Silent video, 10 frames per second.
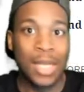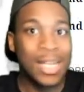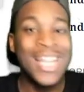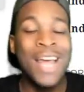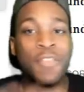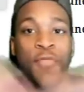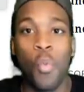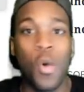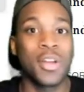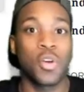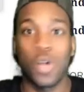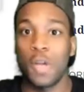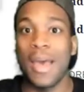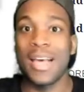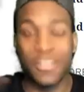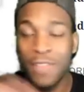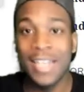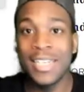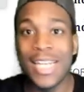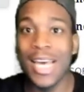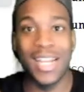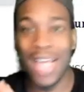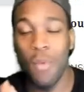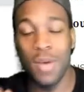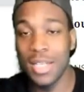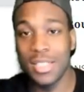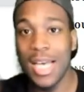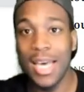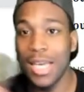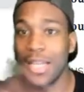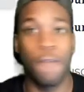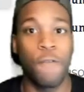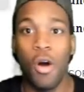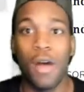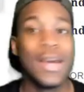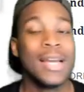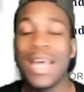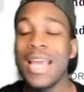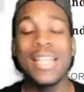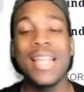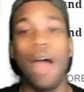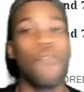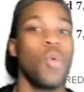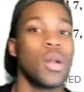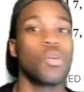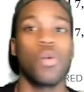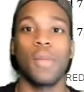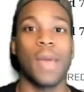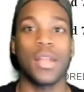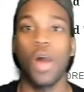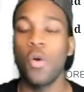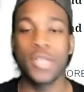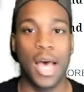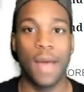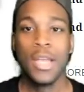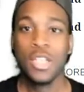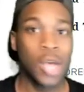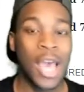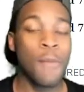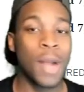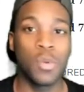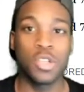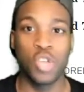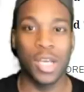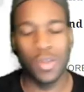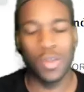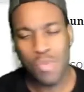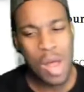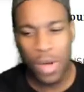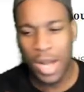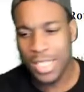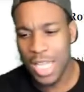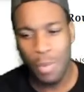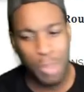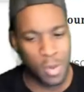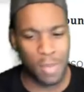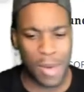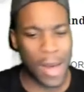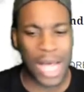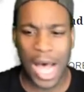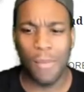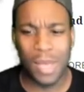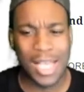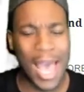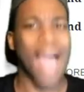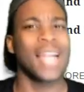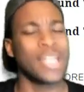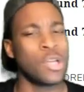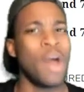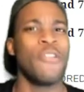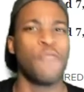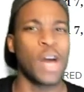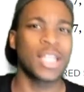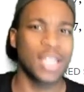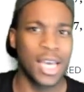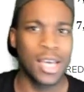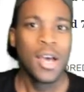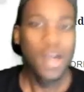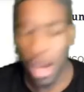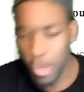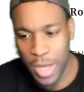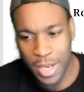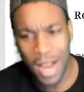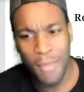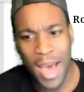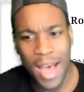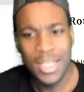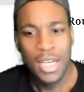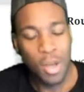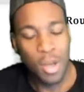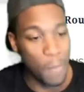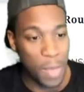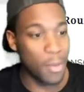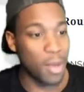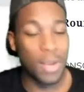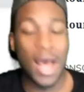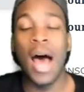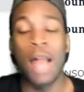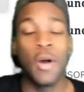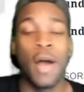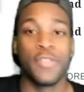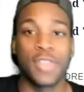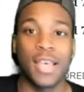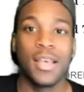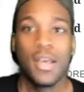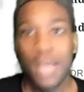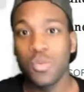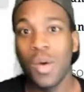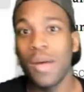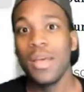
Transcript: They never even wanted a quarterback, because if they did, they could have got one in the second, the fourth. They never wanted a quarterback the whole time. So everybody was tricked. So that's why I don't understand when people in my comments act like they know everything, calling me a dumbass, blah, blah, blah, blah, I know everything. Guess what?